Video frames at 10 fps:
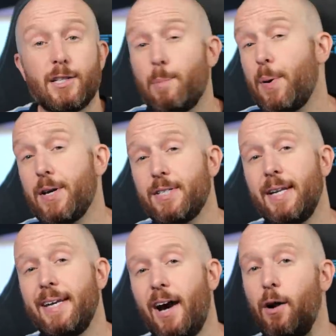So
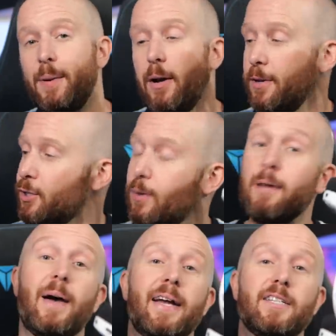personally, I'll be going
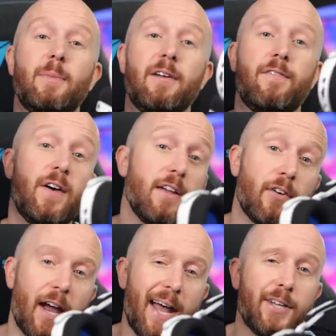straight back to my
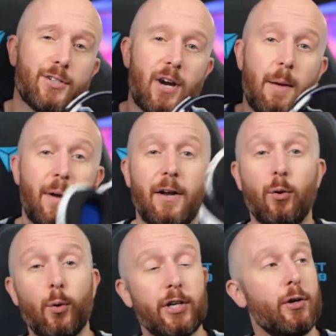favorite head strap and
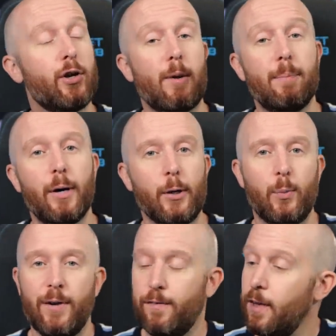audio combo
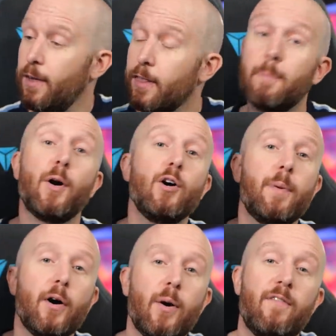with the
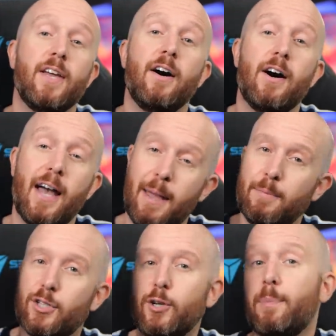Bobo VR
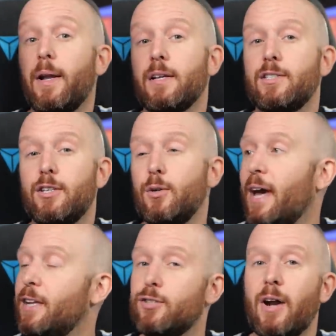M2 Plus 2
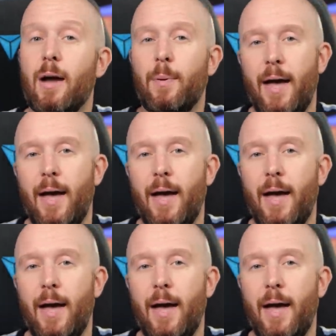head strap